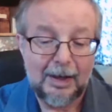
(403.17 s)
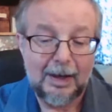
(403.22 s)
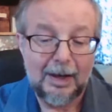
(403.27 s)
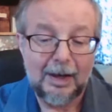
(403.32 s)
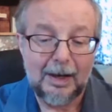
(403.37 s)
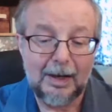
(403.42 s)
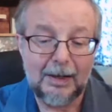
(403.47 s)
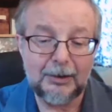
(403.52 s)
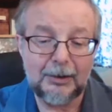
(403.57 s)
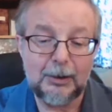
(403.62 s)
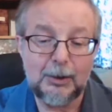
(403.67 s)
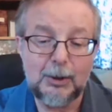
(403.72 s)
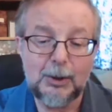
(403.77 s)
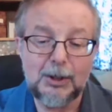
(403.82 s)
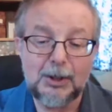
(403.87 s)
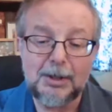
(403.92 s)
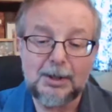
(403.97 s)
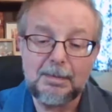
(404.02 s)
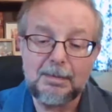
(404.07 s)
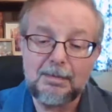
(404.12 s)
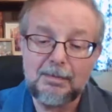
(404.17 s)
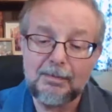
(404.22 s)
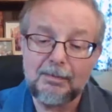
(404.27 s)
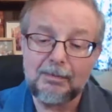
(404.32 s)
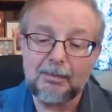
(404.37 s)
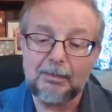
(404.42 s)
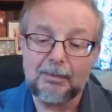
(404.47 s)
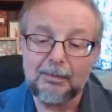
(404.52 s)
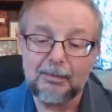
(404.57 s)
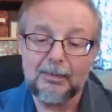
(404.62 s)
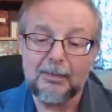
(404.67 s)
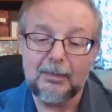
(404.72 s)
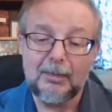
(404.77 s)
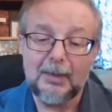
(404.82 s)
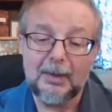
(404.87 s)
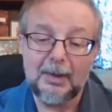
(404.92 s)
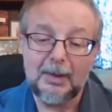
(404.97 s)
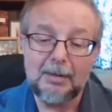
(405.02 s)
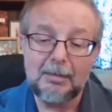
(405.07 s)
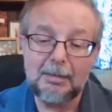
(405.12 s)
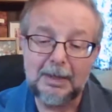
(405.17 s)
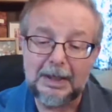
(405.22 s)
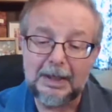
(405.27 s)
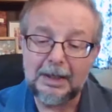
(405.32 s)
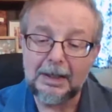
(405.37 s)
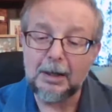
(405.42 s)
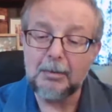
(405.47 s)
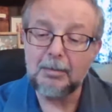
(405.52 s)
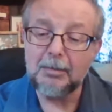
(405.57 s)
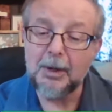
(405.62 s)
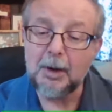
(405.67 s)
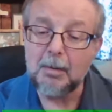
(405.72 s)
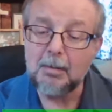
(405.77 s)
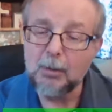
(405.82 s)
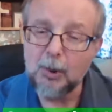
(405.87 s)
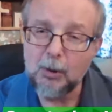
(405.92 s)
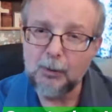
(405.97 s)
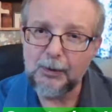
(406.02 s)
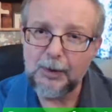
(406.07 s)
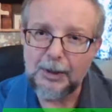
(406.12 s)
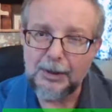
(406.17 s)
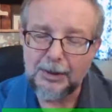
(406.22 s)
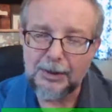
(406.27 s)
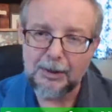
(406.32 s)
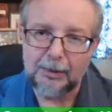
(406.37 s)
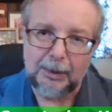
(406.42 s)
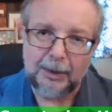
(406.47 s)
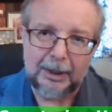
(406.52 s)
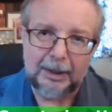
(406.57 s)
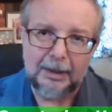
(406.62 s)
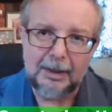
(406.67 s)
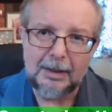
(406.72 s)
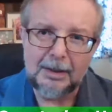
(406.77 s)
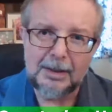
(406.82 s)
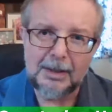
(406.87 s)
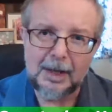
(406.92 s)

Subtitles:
Others become the movie screens